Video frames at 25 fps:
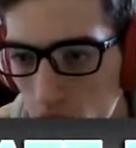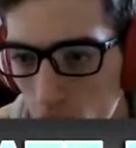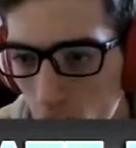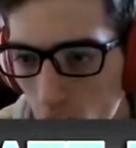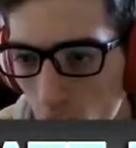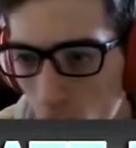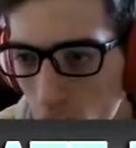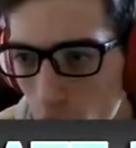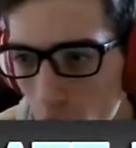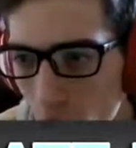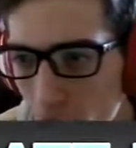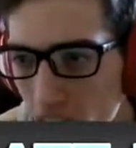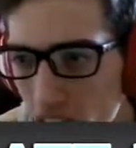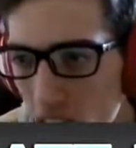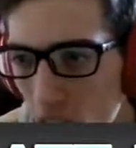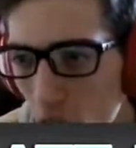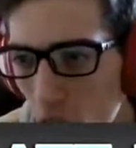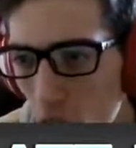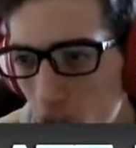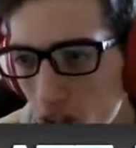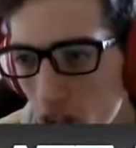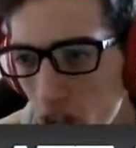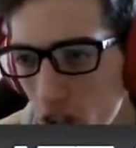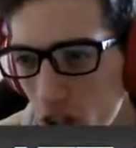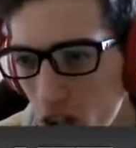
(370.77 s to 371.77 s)
Rooney.
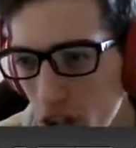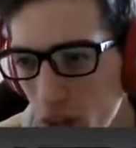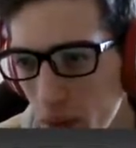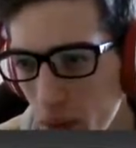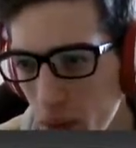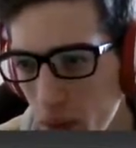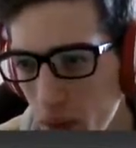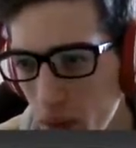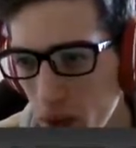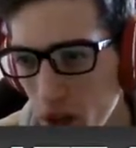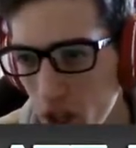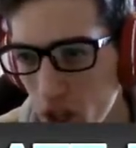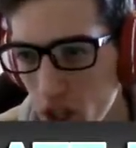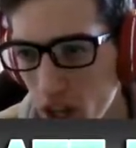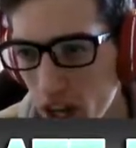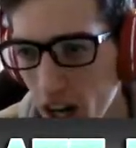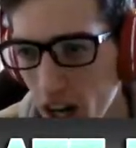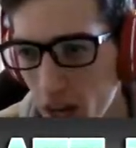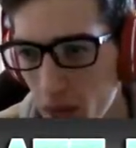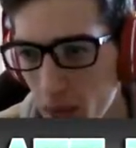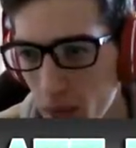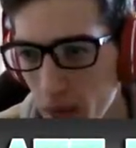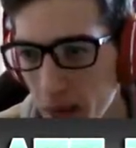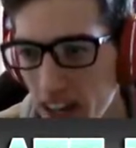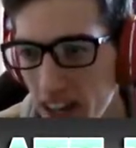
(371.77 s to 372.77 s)
Oh, you're not gonna beat
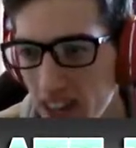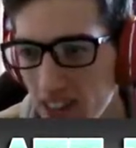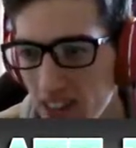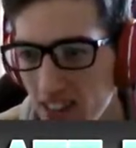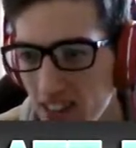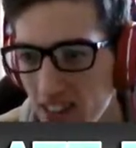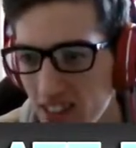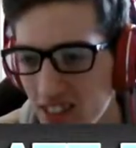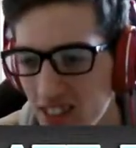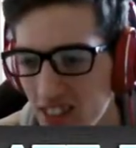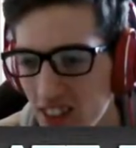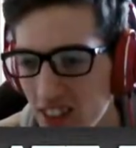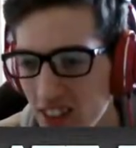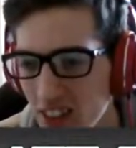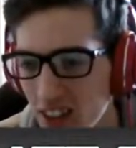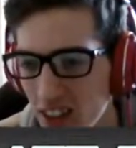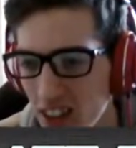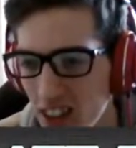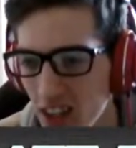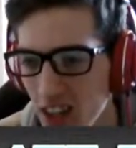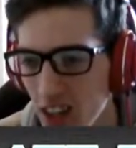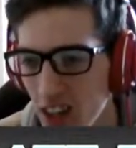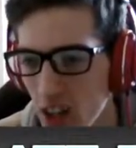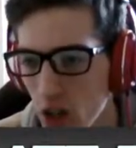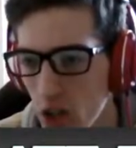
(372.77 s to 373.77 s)
Martial for pace.
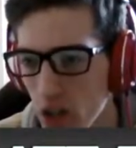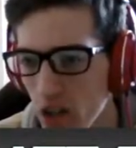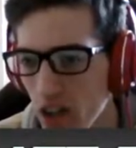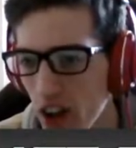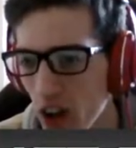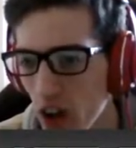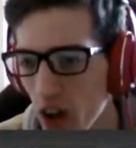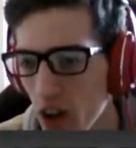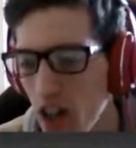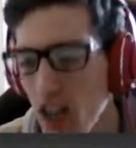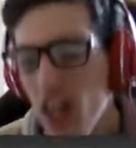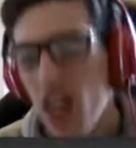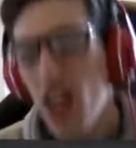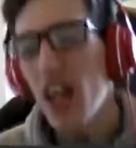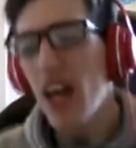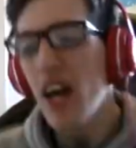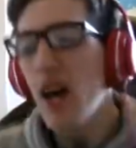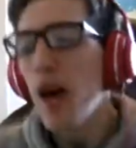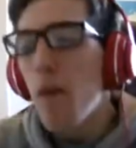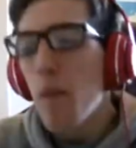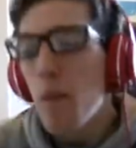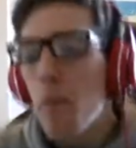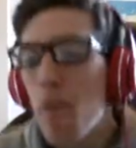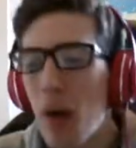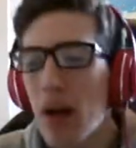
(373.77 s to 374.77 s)
Who's he got?
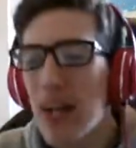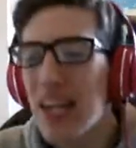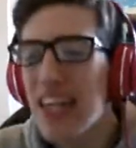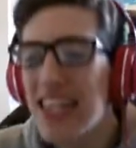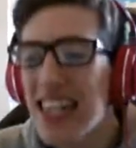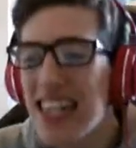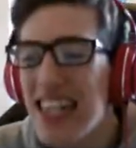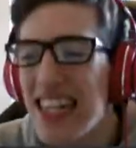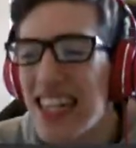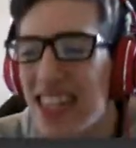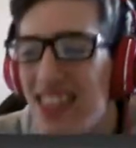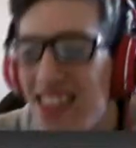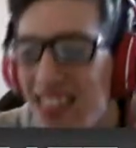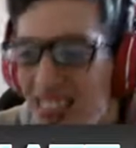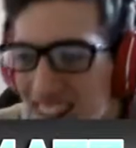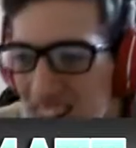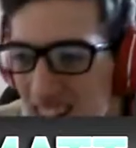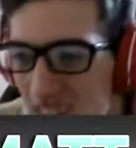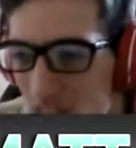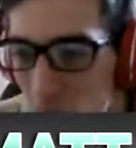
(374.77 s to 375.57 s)
Butland!